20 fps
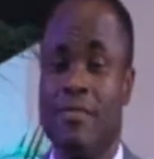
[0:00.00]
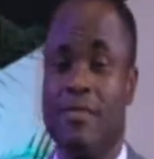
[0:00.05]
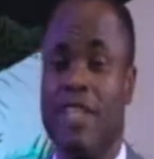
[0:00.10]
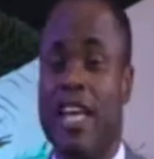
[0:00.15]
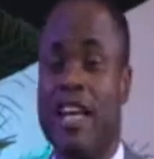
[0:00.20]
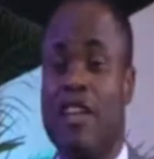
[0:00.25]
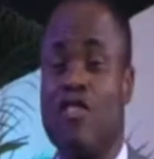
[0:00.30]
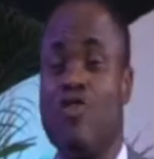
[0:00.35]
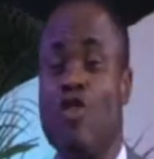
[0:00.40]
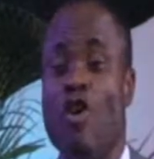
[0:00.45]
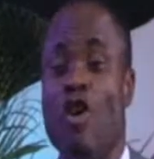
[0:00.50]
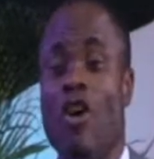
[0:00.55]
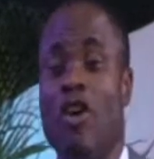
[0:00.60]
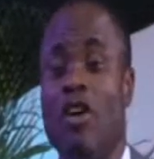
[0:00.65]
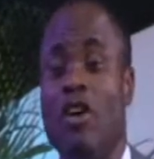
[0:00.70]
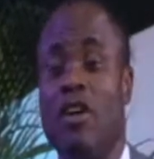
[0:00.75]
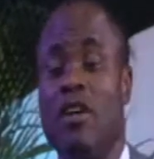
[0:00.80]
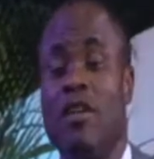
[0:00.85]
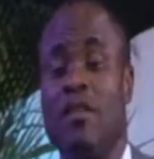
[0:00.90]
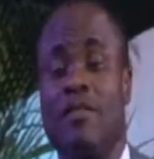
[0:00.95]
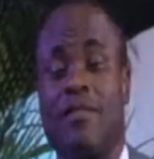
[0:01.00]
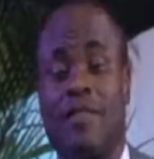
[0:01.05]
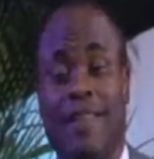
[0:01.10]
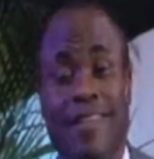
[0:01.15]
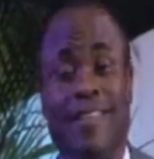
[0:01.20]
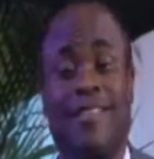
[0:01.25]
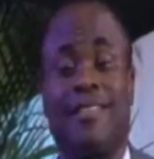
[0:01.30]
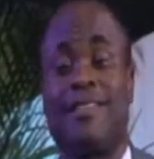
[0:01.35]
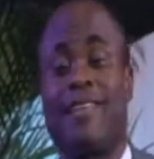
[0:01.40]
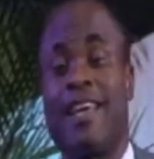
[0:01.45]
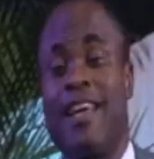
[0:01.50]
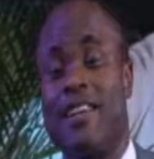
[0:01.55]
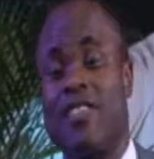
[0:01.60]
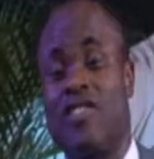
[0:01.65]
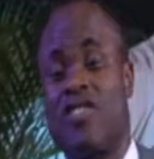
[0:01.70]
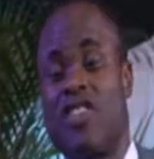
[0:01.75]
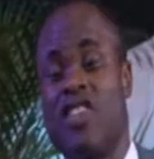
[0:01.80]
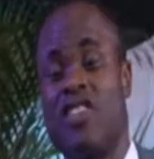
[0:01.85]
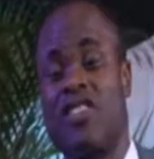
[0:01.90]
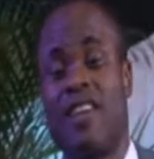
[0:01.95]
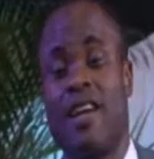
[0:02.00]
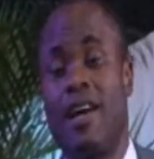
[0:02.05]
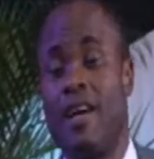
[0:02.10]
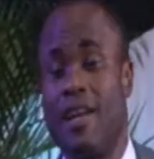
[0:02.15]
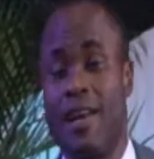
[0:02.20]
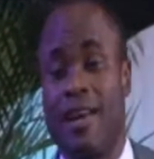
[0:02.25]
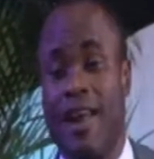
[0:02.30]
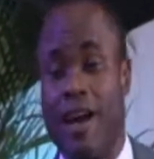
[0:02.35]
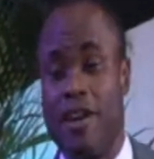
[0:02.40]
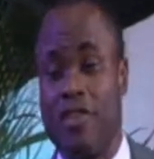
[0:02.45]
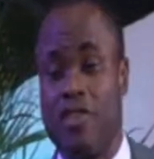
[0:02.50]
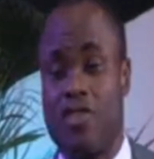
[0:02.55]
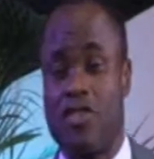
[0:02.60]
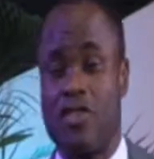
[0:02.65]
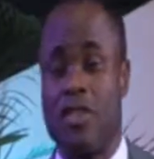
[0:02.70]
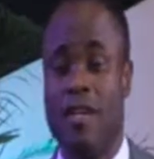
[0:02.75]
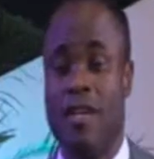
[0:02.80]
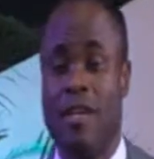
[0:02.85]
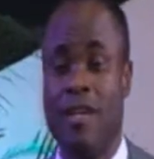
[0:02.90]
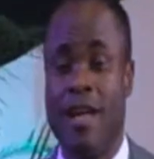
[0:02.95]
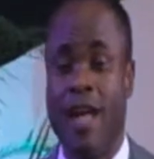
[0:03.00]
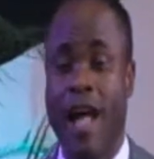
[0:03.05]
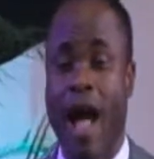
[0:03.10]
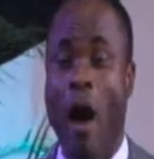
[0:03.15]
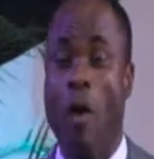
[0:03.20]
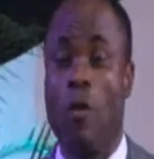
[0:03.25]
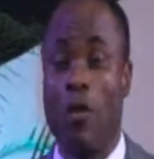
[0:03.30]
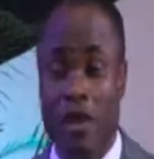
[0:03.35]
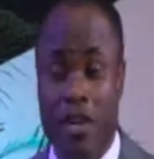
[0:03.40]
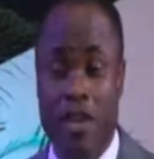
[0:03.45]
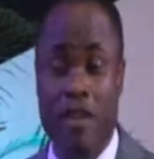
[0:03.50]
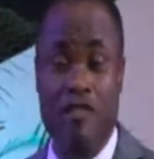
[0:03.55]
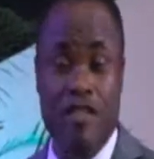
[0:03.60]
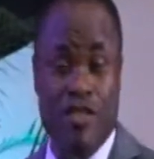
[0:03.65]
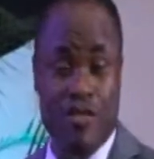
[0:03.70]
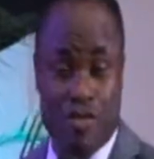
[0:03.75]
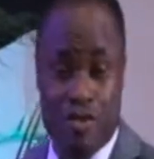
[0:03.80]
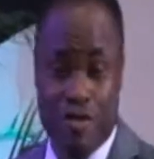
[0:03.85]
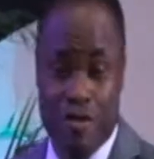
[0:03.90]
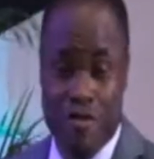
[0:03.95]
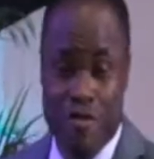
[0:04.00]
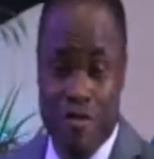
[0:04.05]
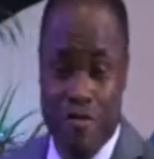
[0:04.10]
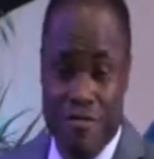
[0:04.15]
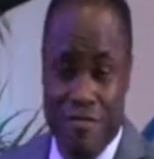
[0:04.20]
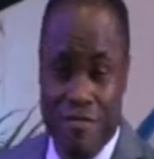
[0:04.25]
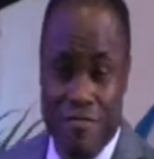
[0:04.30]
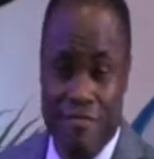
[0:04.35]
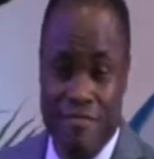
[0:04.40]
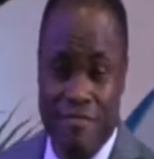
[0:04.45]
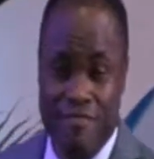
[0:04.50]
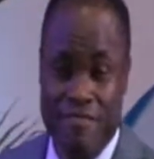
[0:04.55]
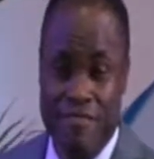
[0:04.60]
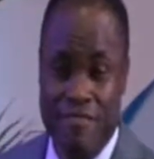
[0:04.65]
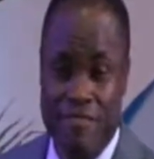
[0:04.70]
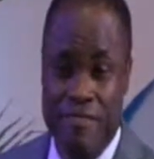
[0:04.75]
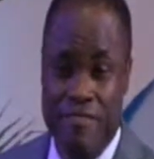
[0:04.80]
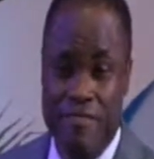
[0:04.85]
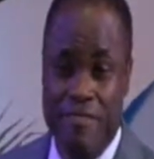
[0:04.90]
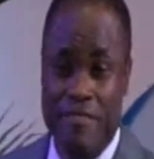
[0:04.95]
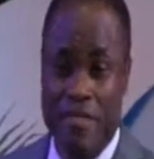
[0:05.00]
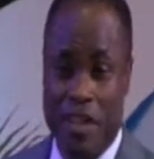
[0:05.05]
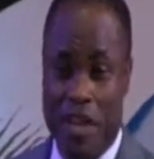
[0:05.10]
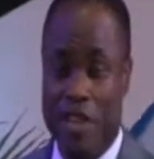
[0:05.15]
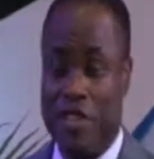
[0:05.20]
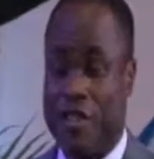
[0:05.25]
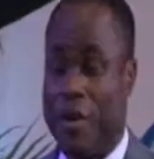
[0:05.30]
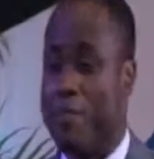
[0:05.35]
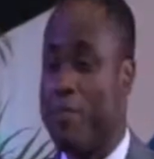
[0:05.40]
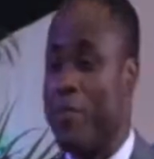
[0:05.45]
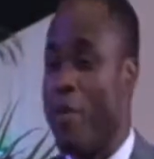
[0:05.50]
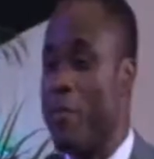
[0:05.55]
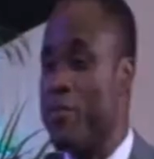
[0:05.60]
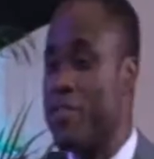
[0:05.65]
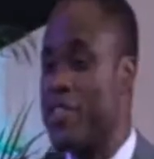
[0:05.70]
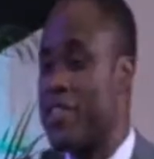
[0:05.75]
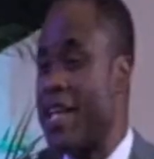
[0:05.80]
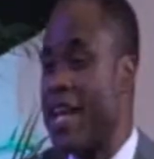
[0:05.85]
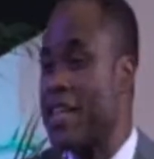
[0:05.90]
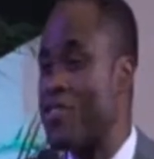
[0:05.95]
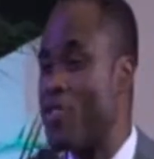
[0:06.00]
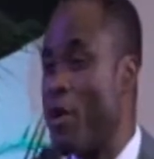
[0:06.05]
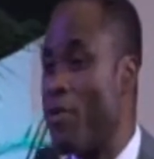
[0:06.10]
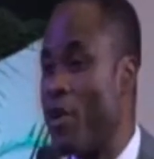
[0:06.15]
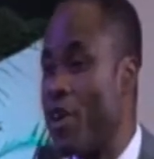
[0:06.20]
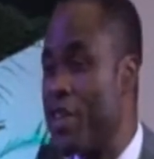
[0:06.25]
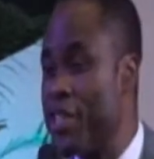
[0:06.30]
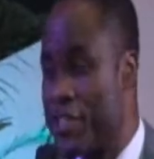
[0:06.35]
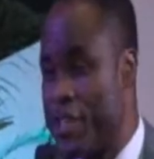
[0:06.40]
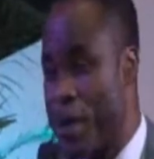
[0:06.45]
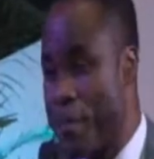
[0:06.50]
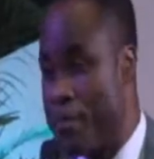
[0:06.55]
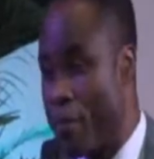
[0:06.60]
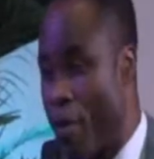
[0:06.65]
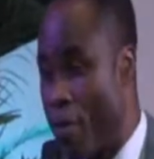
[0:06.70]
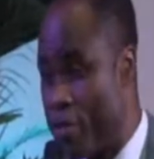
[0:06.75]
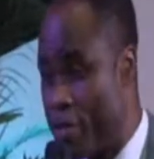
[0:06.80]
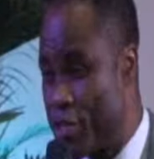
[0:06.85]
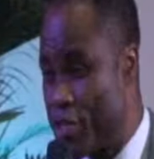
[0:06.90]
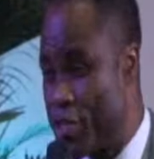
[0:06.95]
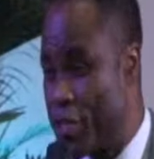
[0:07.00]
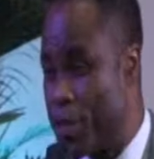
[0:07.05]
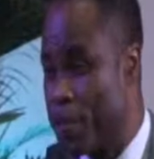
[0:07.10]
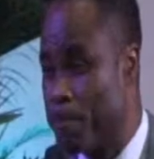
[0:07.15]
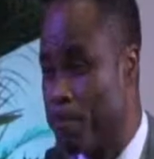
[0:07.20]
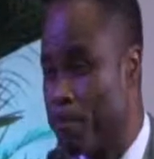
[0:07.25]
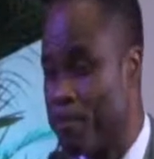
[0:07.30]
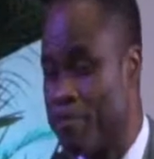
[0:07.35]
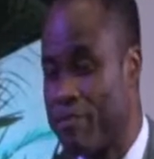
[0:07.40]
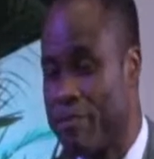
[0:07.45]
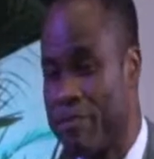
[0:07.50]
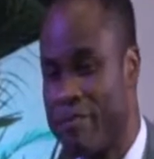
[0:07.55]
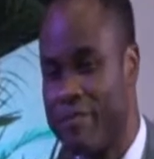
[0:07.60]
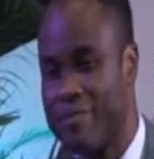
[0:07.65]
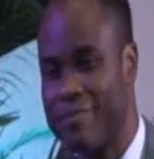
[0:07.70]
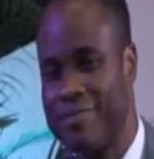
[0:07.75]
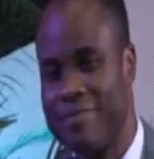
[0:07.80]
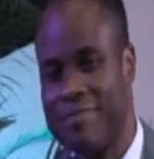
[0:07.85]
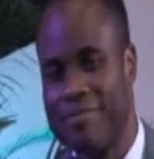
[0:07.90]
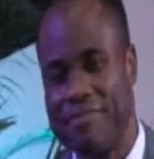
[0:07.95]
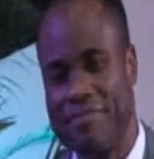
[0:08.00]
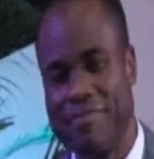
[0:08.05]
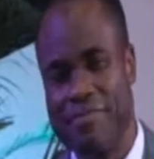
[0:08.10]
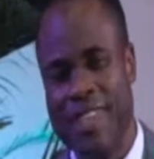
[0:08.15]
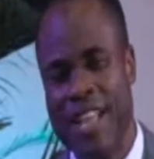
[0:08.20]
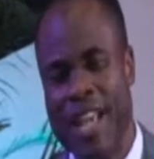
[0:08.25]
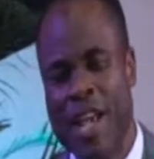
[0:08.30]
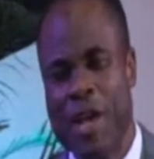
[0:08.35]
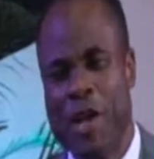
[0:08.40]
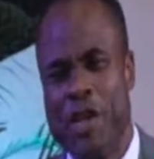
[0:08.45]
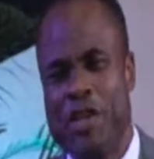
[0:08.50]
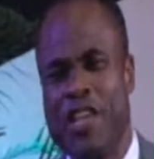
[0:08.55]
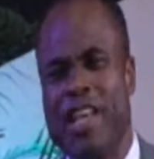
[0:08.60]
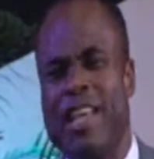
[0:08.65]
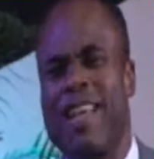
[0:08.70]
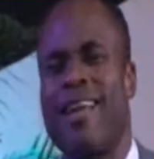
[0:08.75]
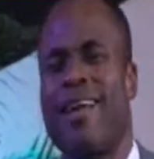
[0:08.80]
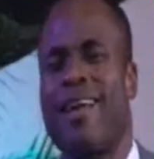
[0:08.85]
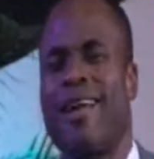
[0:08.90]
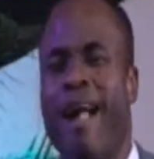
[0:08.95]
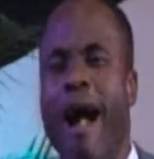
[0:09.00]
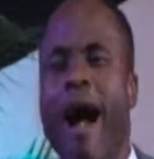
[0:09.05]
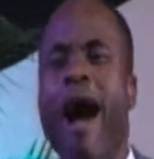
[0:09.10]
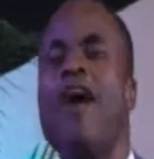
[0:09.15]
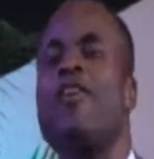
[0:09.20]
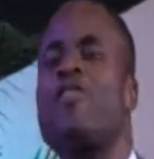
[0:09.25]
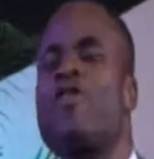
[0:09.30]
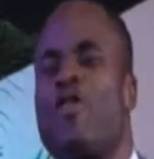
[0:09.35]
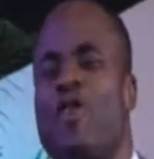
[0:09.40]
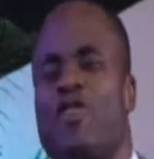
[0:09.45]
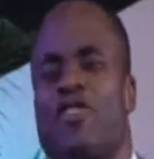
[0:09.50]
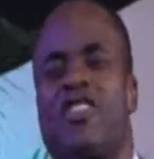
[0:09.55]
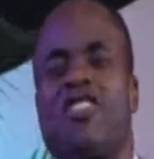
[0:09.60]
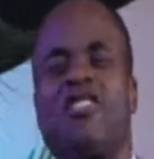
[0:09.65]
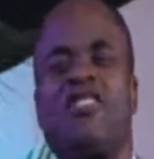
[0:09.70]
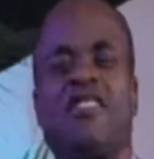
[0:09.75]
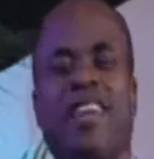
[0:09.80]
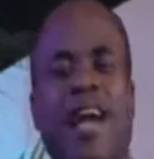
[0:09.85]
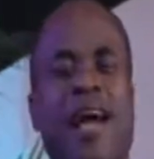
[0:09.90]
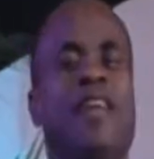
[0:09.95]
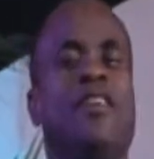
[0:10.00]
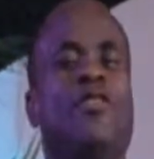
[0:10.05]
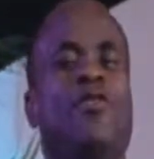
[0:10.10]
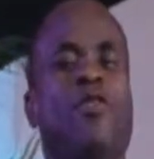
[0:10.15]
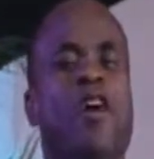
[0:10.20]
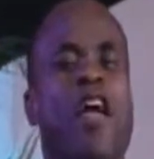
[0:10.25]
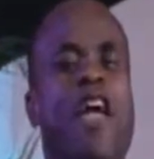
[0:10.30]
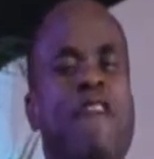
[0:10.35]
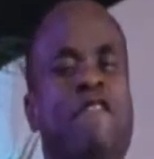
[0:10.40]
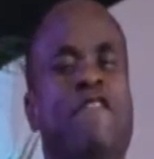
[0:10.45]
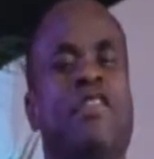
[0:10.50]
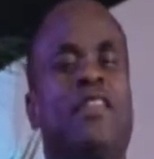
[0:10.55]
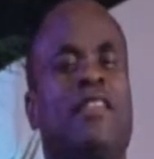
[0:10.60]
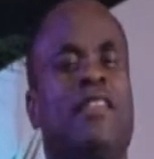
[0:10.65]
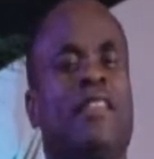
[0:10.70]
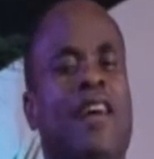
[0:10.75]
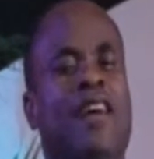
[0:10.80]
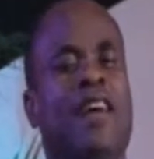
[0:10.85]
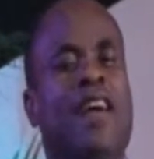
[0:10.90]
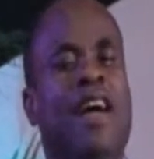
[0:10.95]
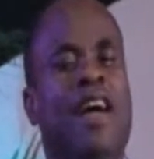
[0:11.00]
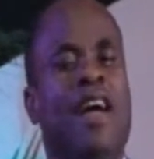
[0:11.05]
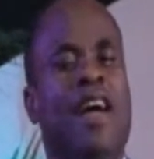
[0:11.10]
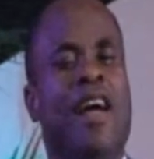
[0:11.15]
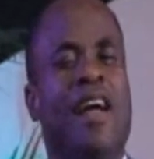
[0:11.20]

ignore these things, these Canaanites. I will give it to you. It's a promise. Tell somebody it's a promise. You see, God doesn't tell you everything